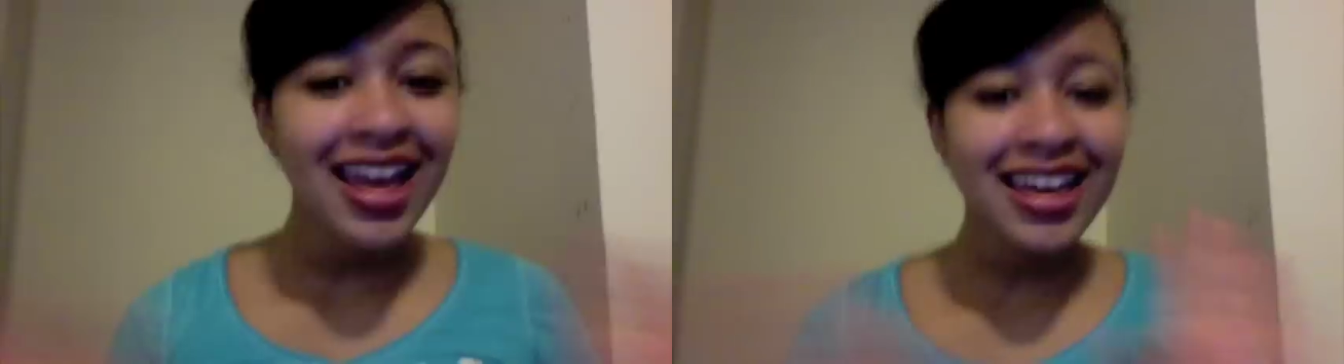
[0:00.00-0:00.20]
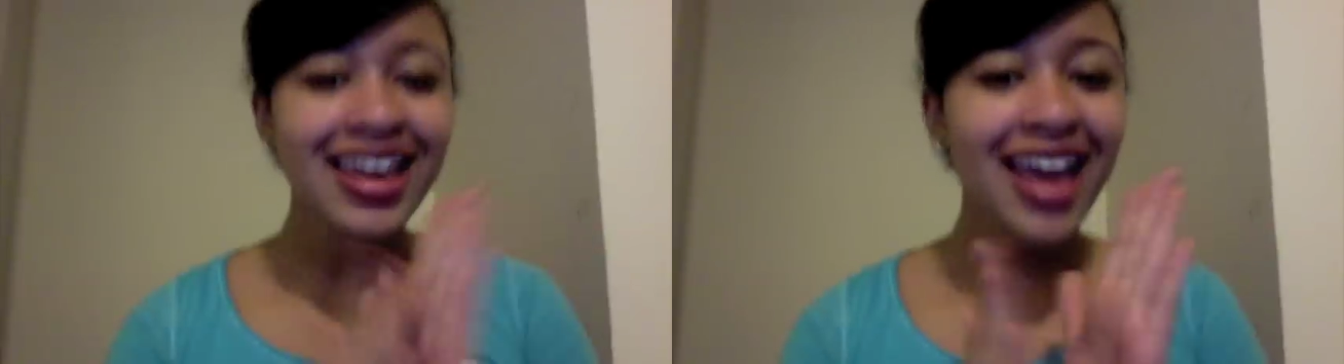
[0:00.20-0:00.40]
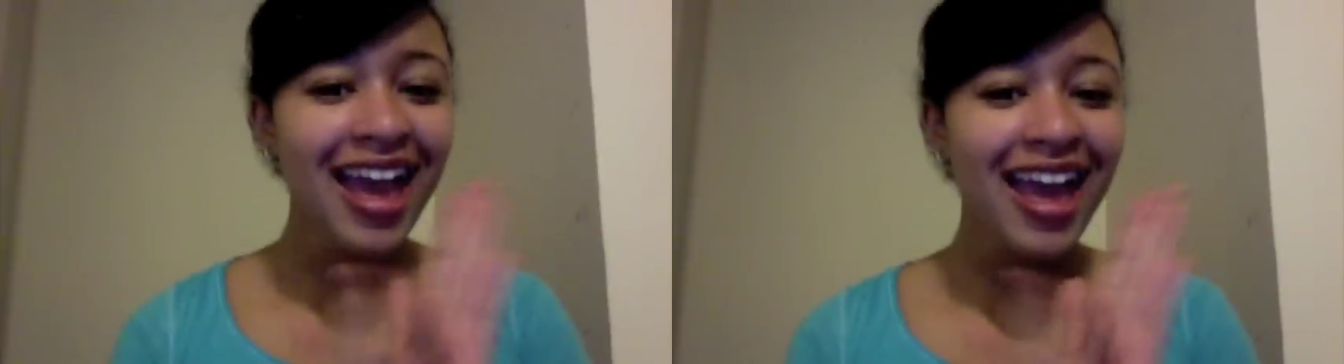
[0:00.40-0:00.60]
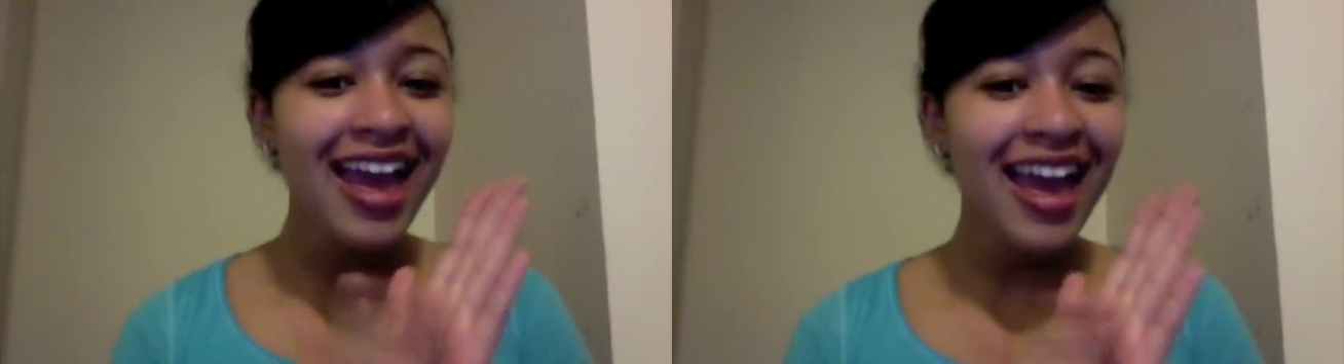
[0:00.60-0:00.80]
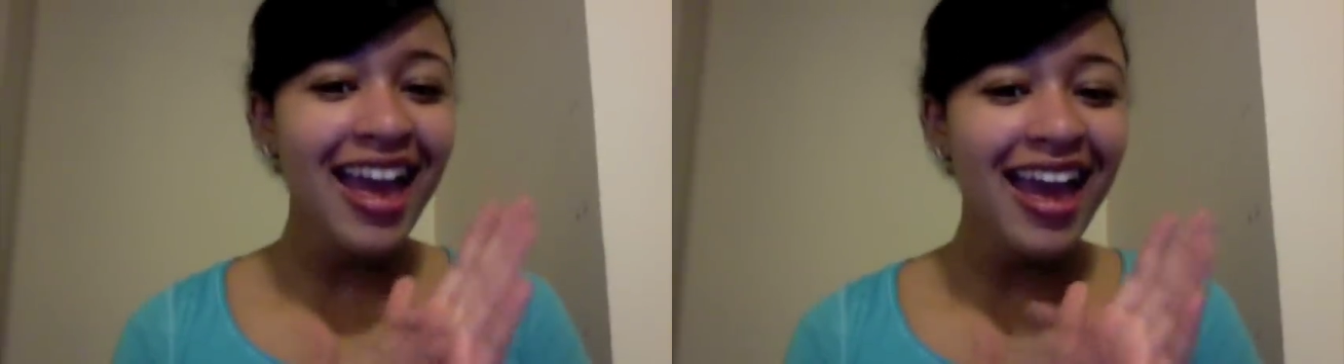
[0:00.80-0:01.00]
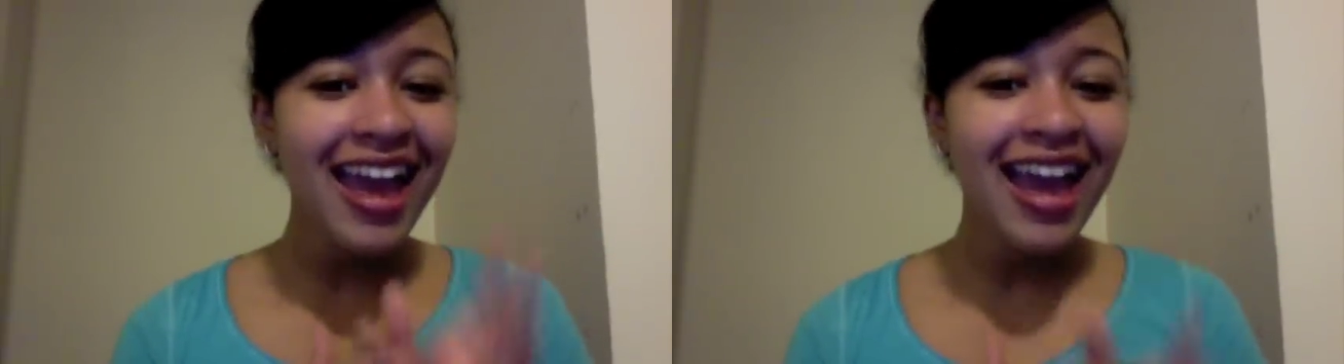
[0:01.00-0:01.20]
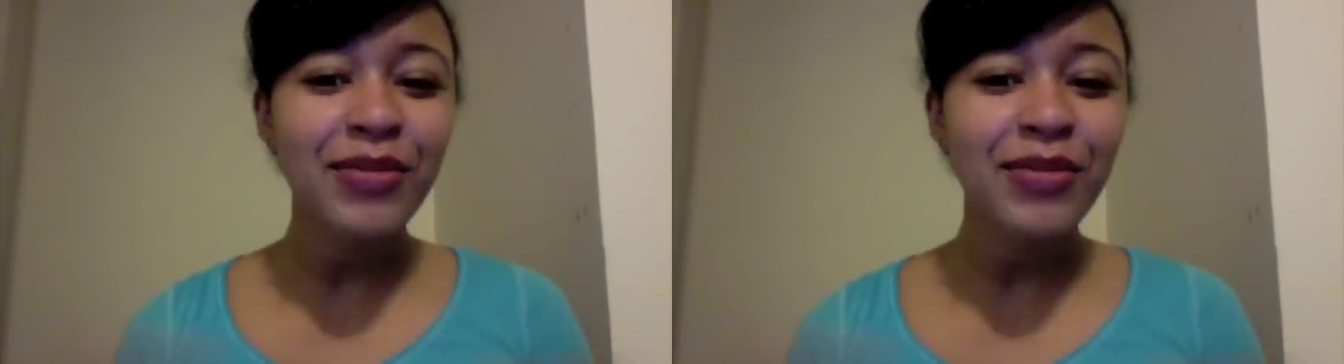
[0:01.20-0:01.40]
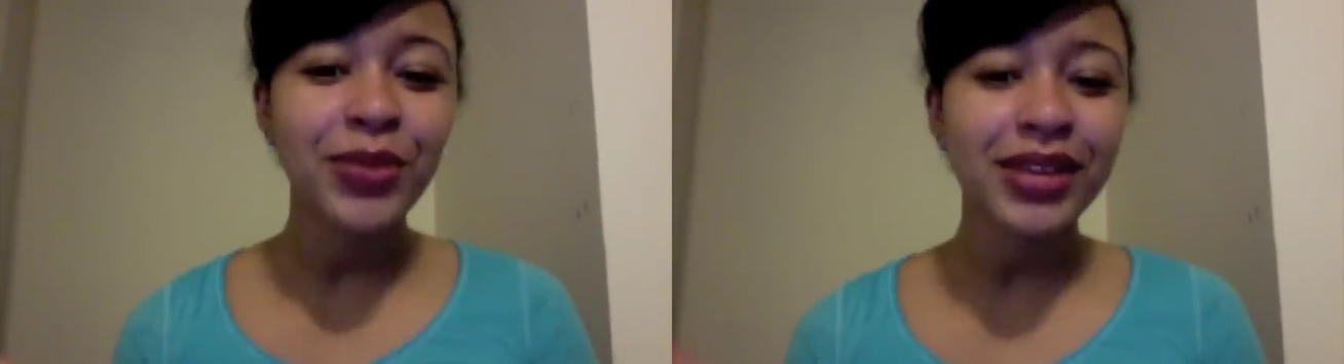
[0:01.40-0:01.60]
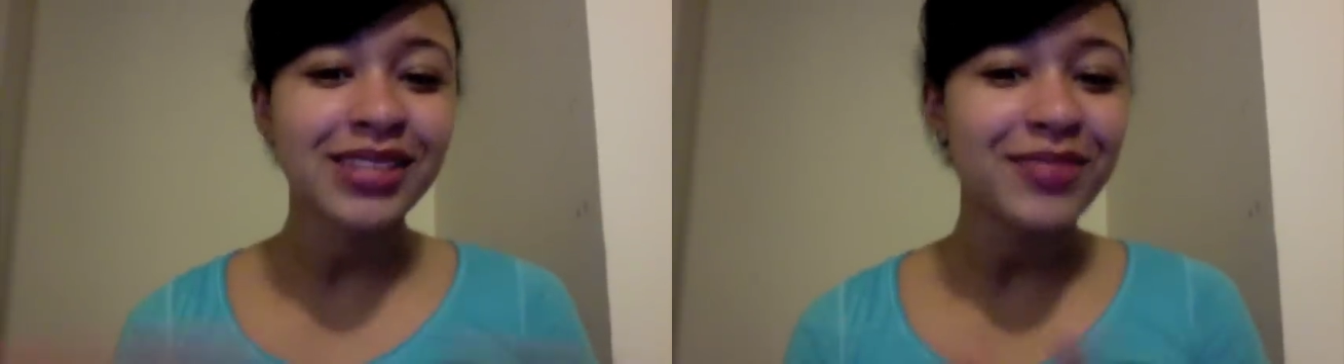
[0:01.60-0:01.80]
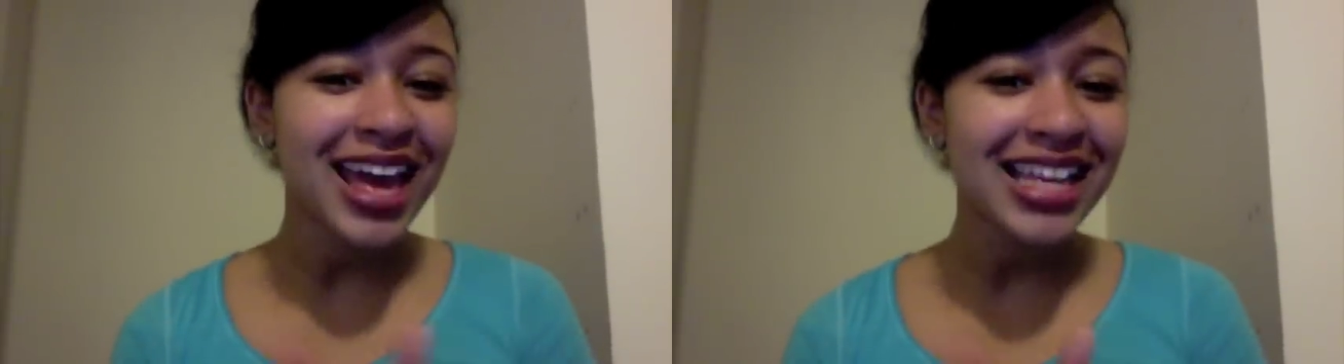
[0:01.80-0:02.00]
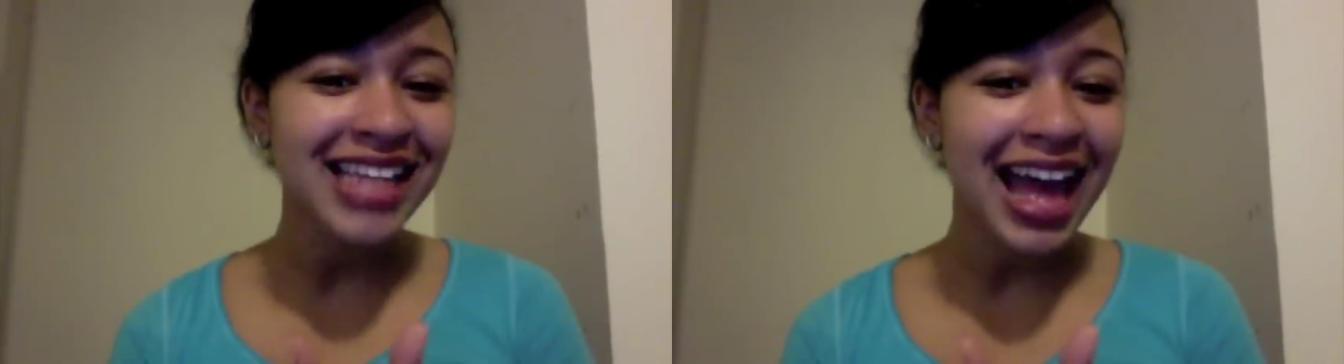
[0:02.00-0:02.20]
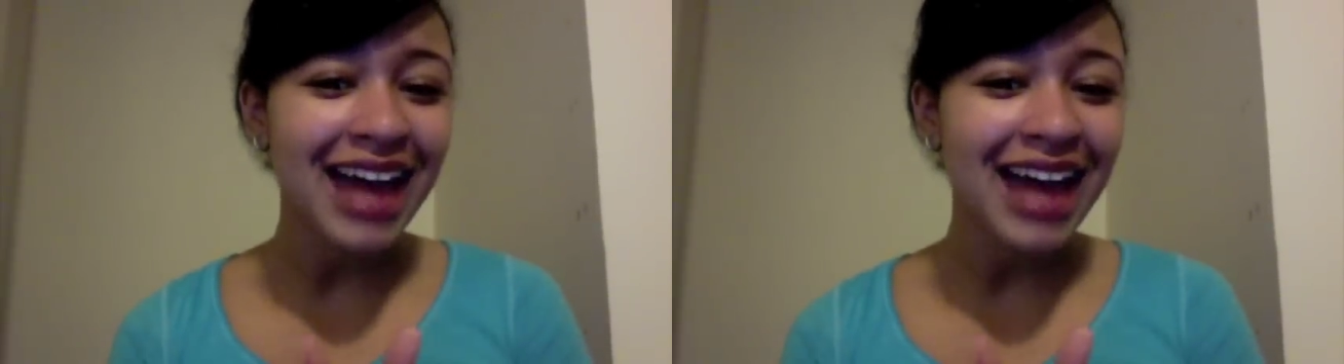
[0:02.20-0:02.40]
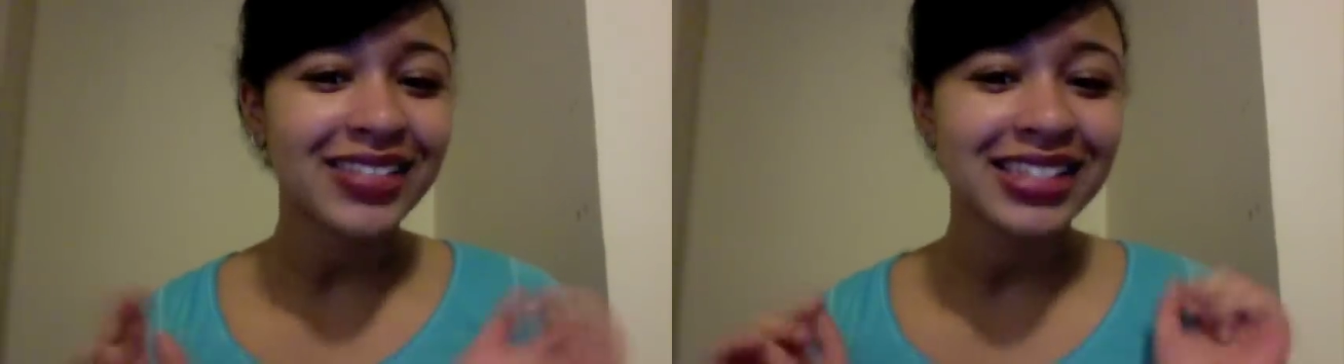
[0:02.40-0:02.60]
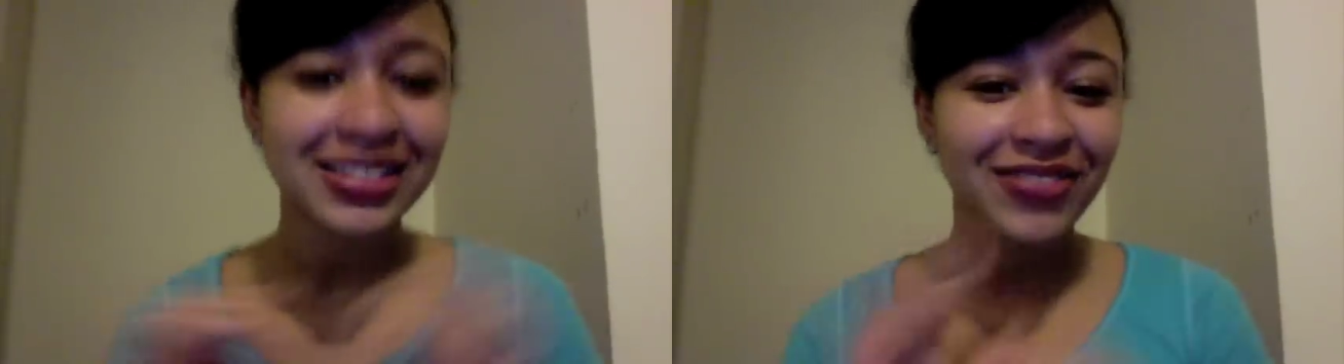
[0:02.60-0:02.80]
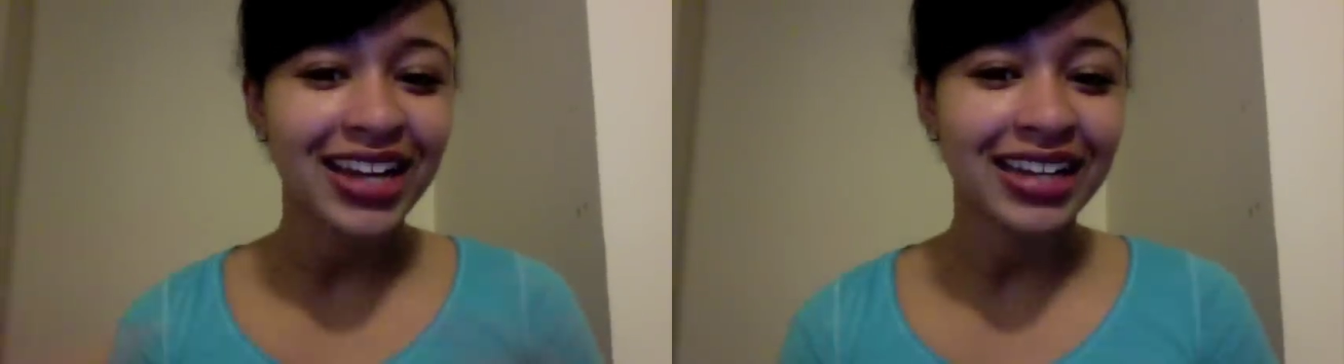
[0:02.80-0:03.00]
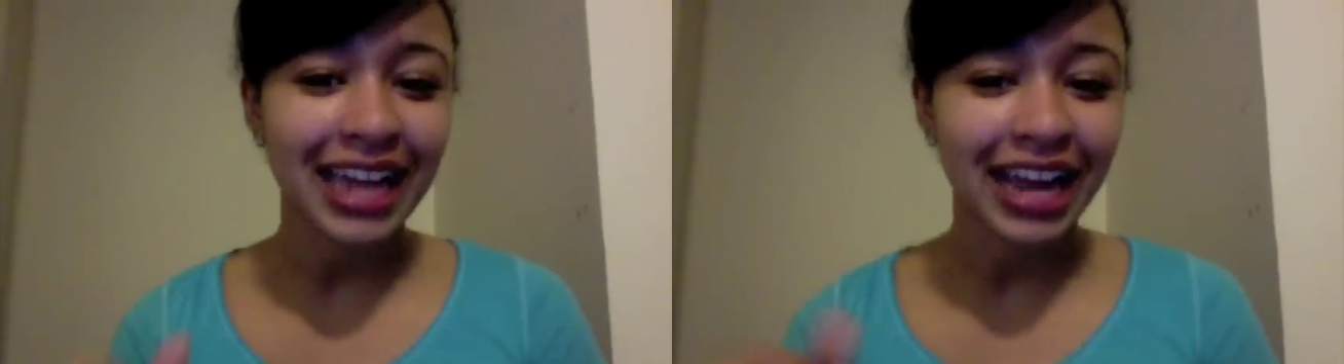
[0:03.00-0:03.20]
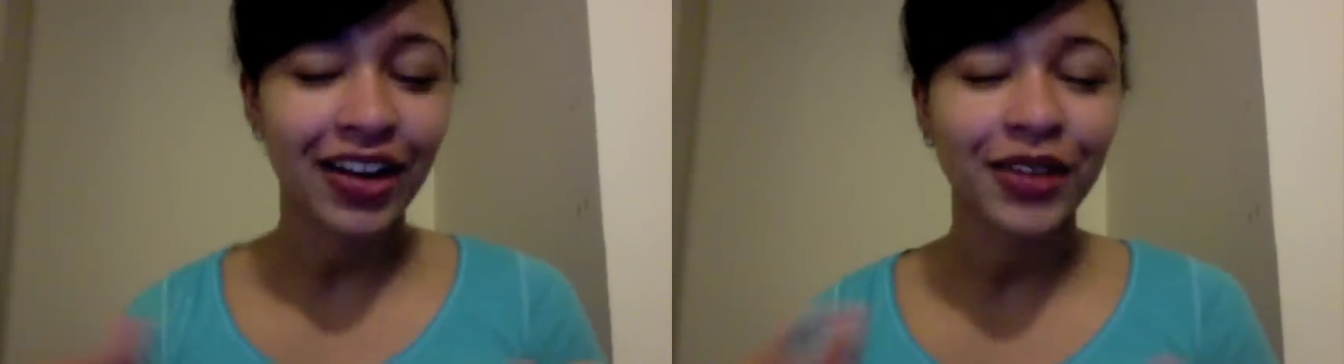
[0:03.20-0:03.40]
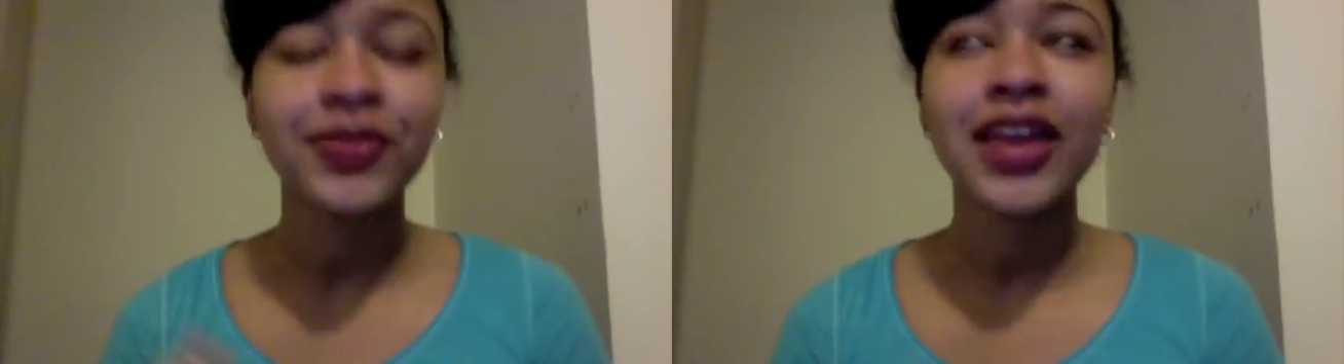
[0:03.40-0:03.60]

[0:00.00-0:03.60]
Yay! I'm gonna put some yay sounds right here.